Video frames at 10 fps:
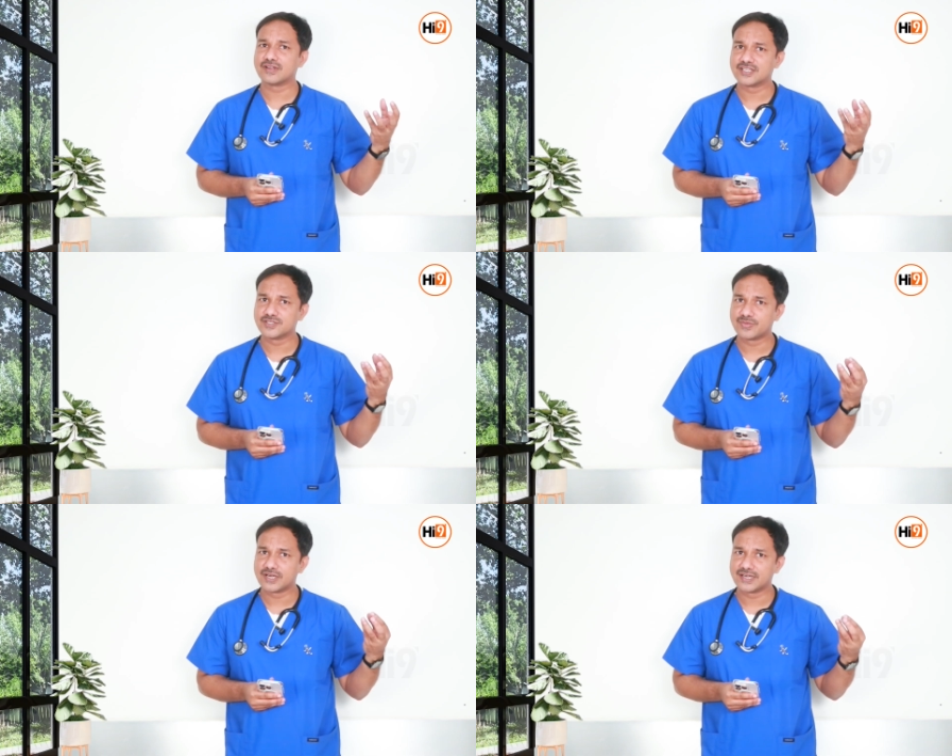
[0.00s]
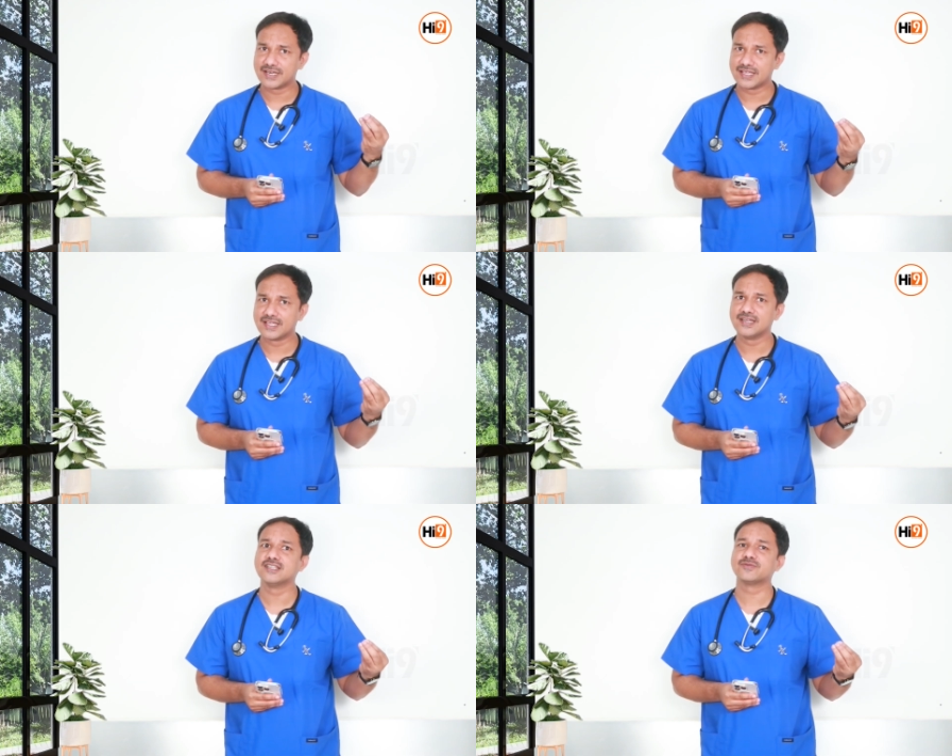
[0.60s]
our respiratory
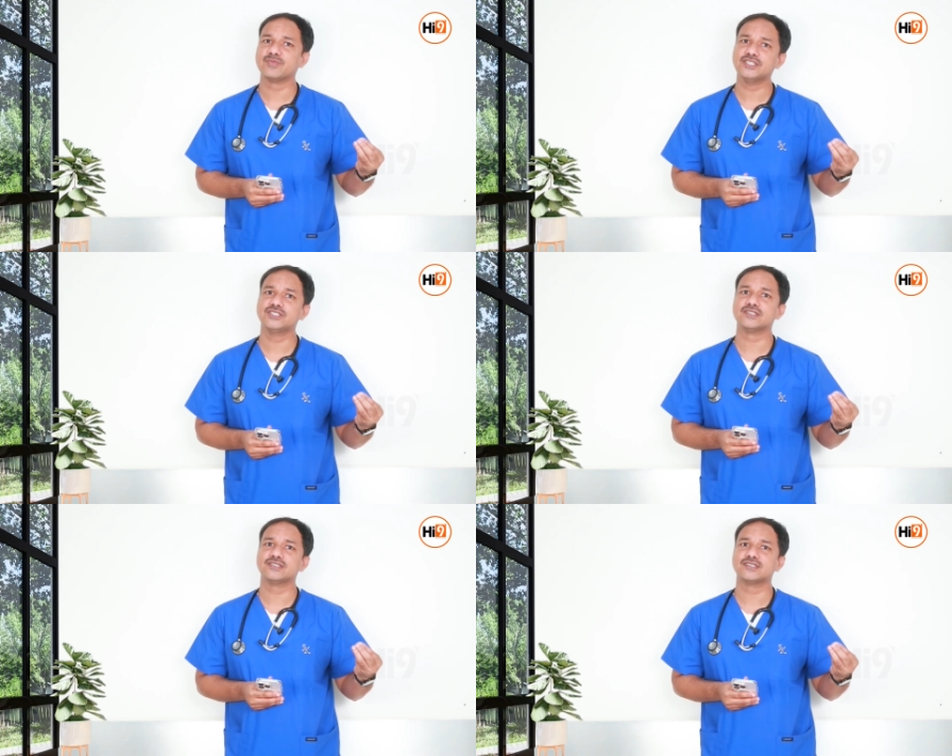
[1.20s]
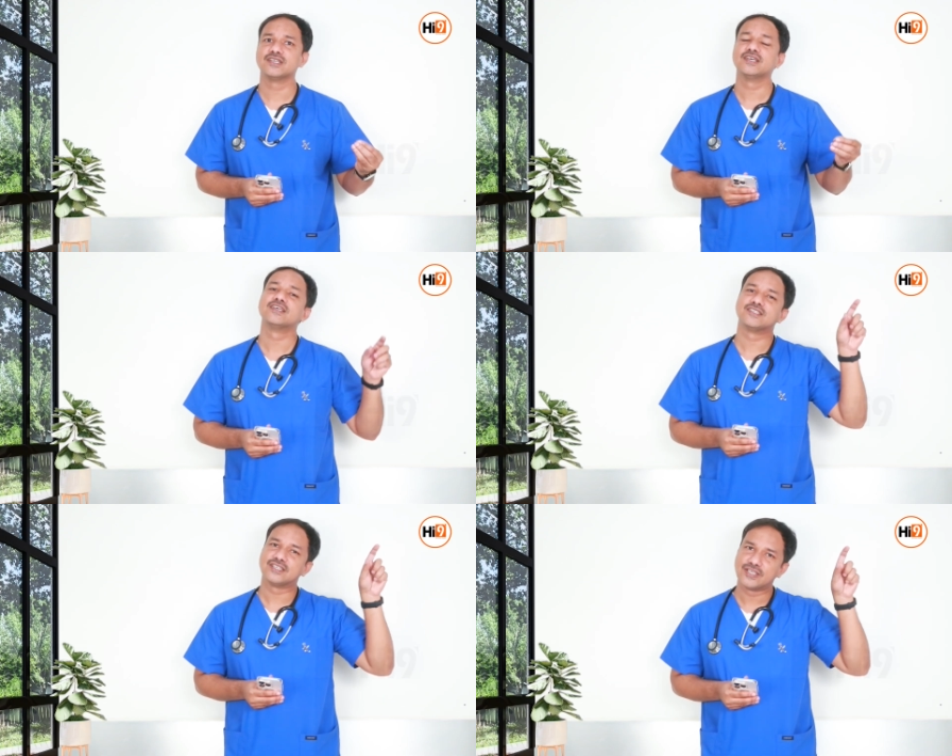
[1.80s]
illness patients,
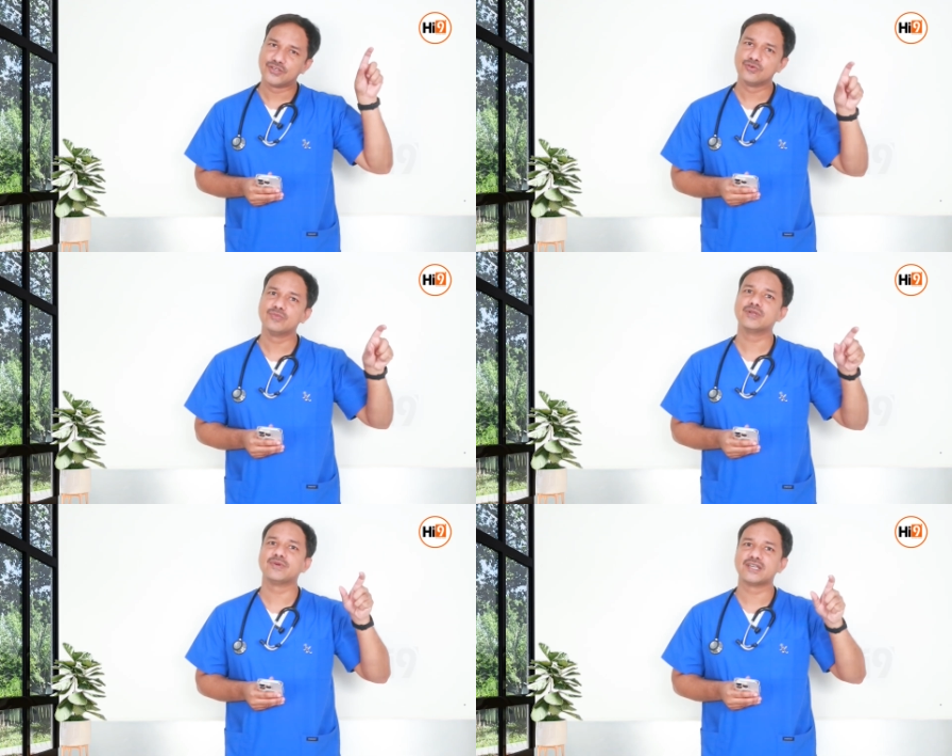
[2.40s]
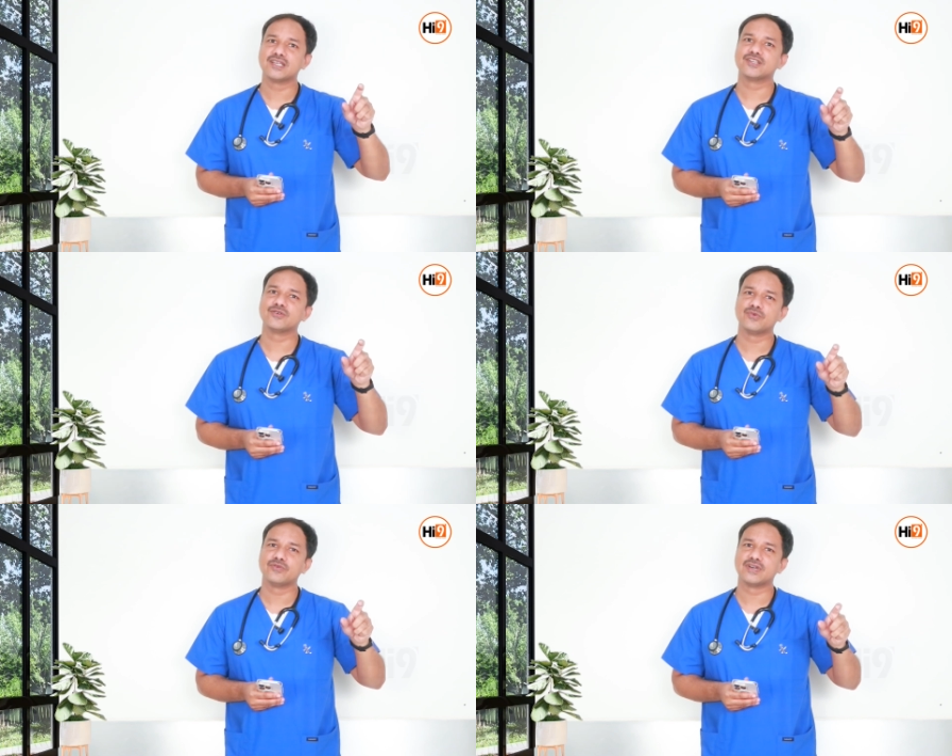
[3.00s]
see, human
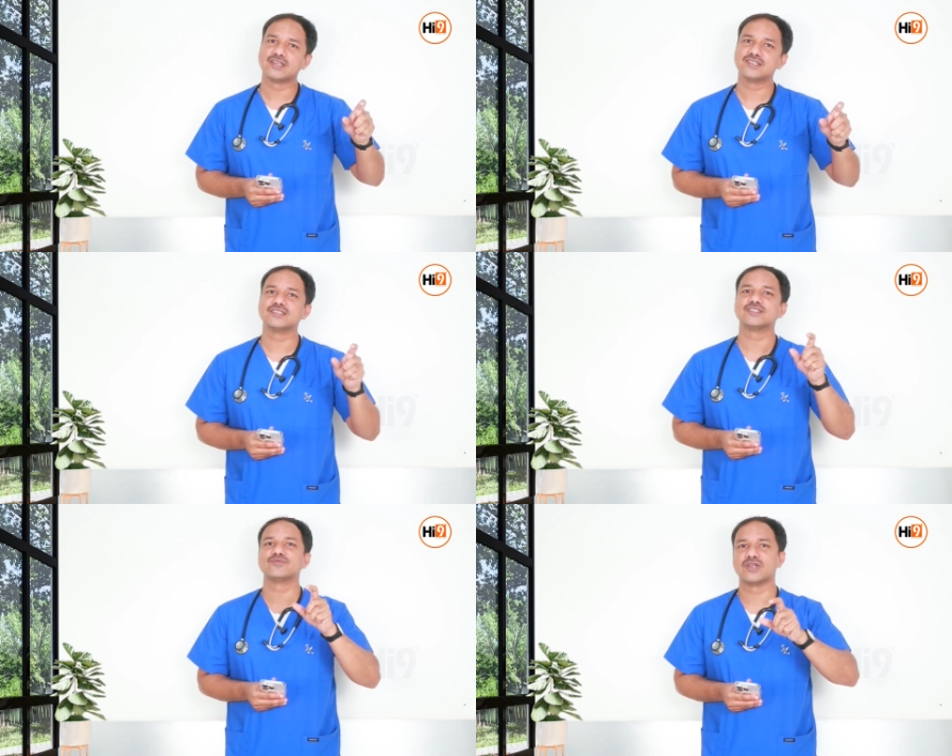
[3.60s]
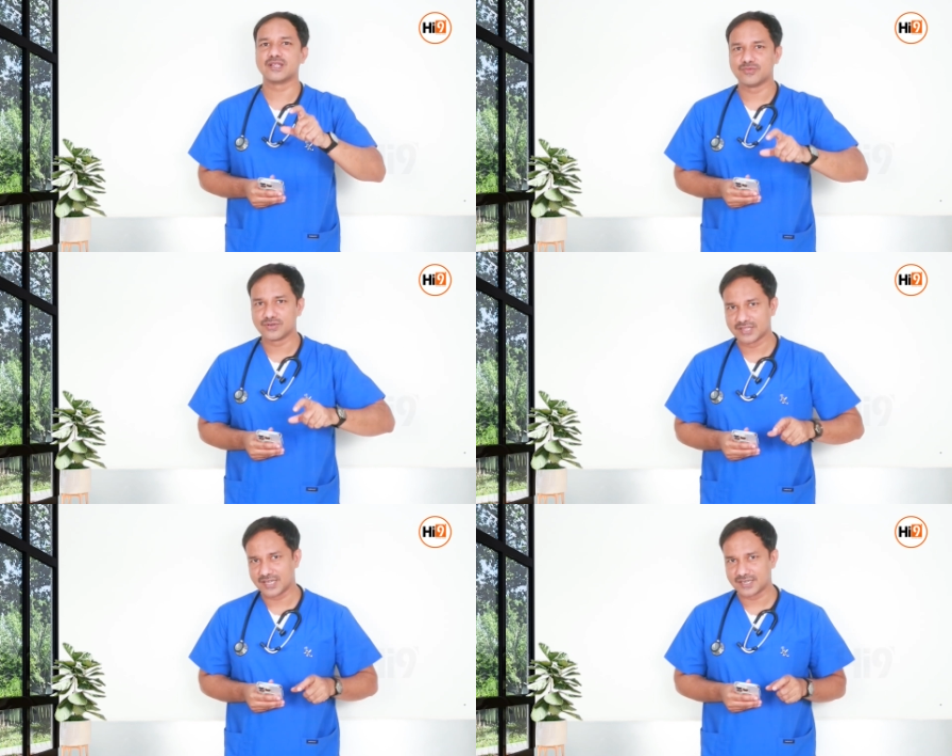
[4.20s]
metapneumovirus is one
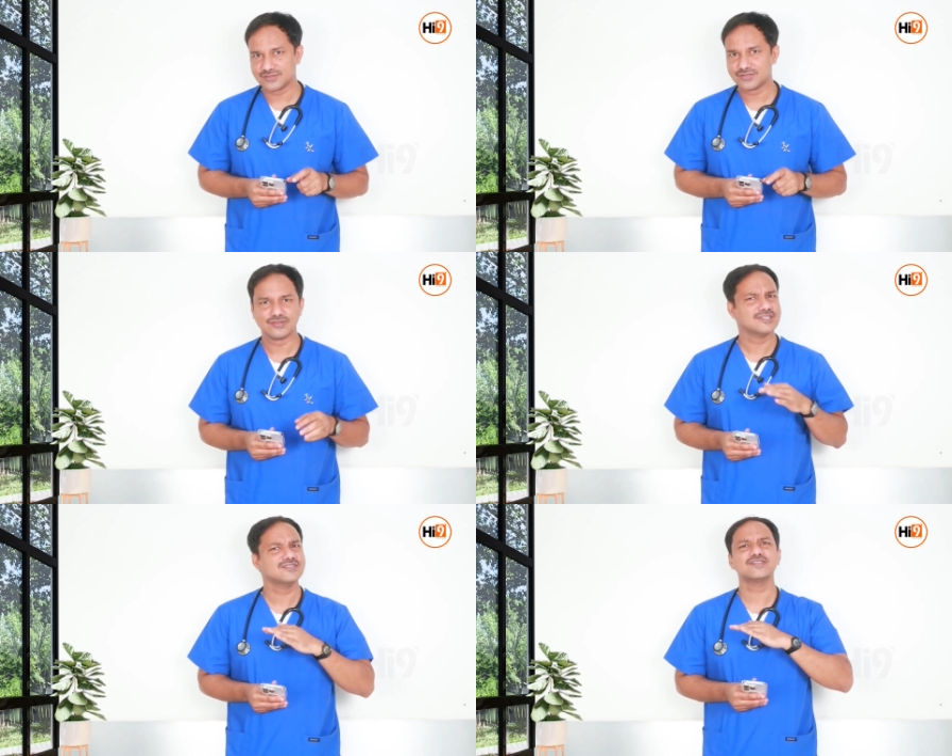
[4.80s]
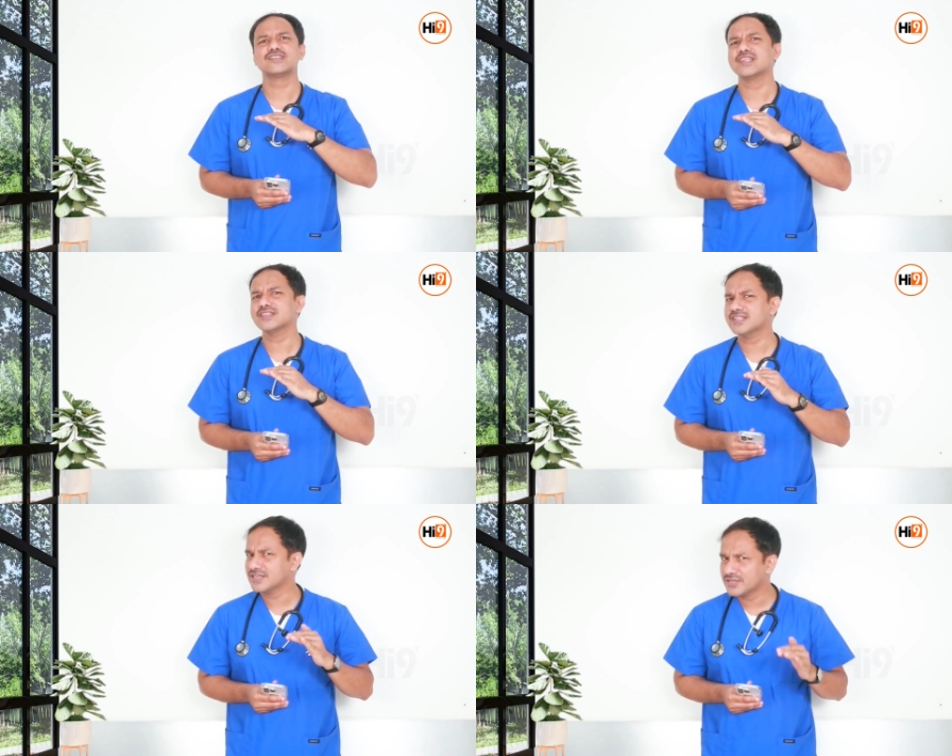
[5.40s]
among that. So this is
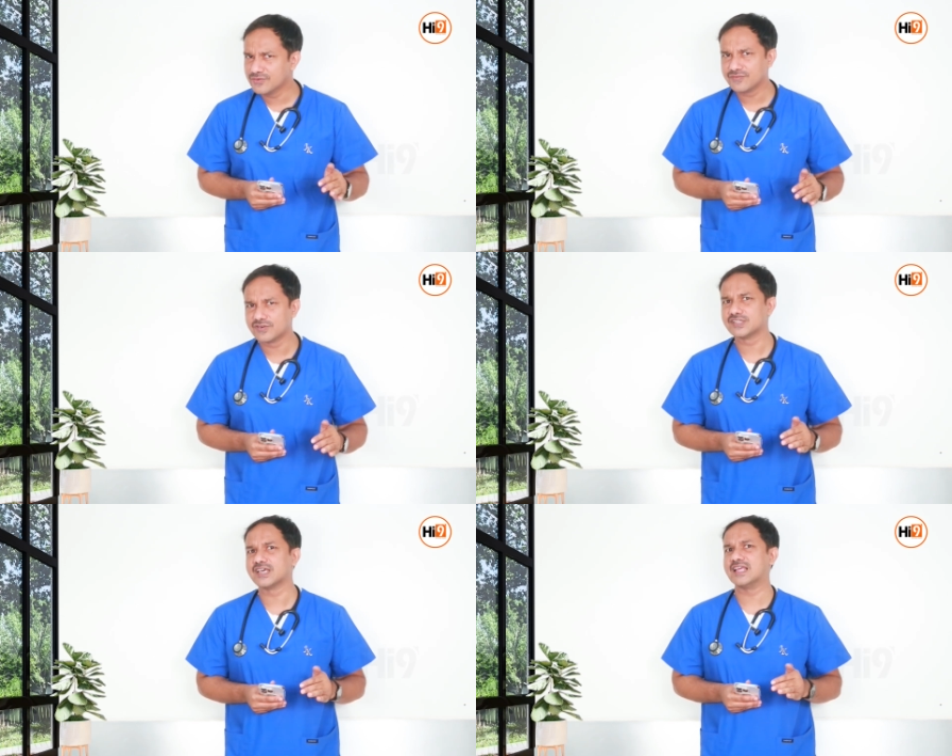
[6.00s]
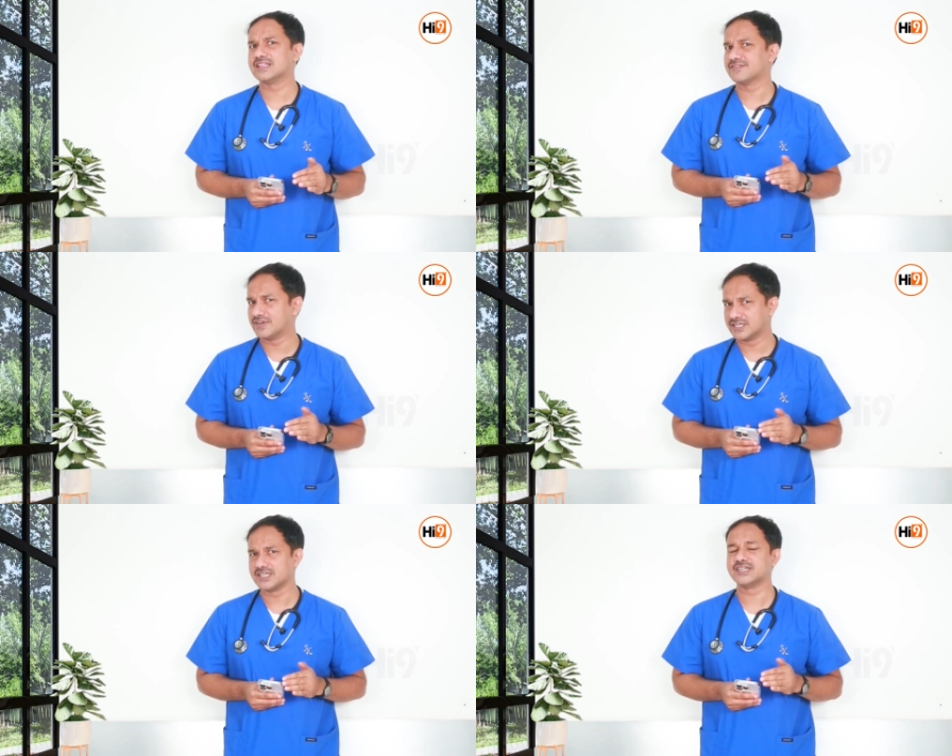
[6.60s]
nothing new for the health
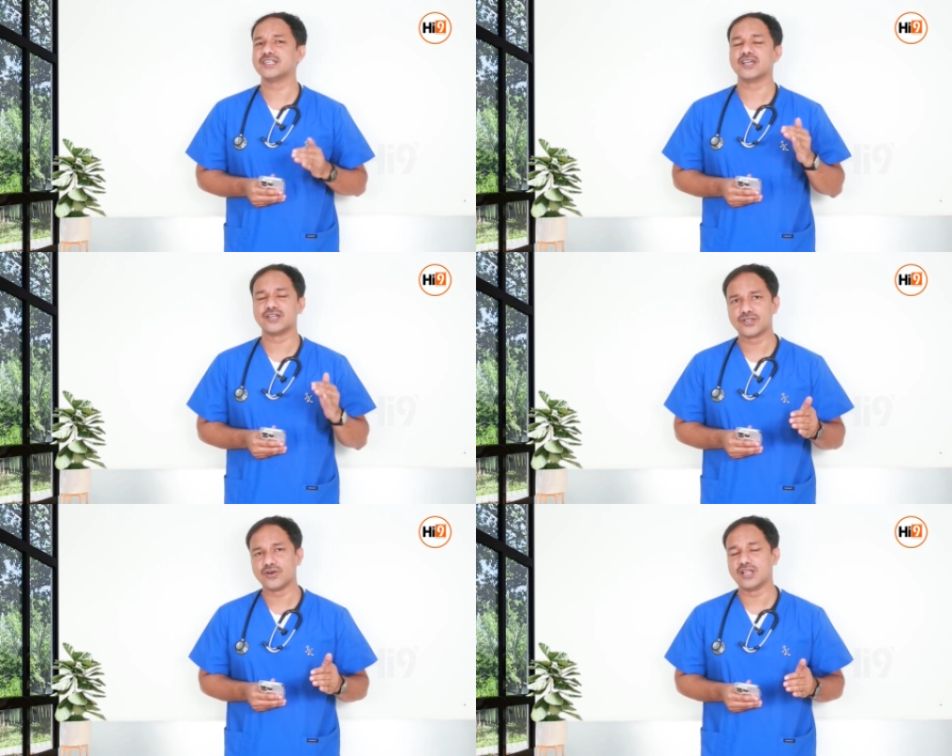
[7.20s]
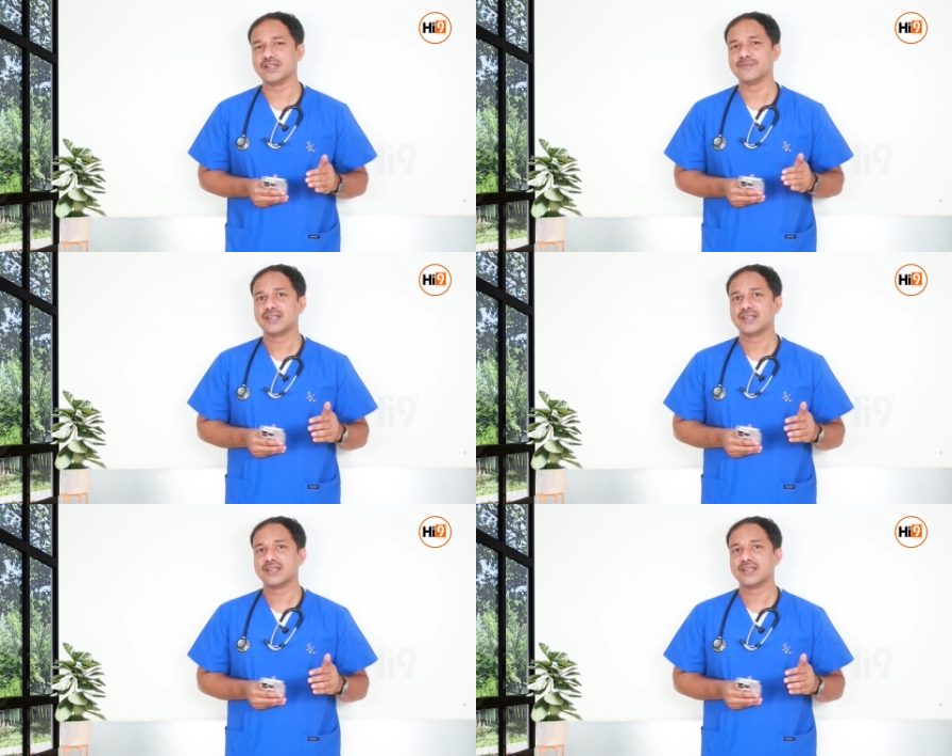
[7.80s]
fraternity at all.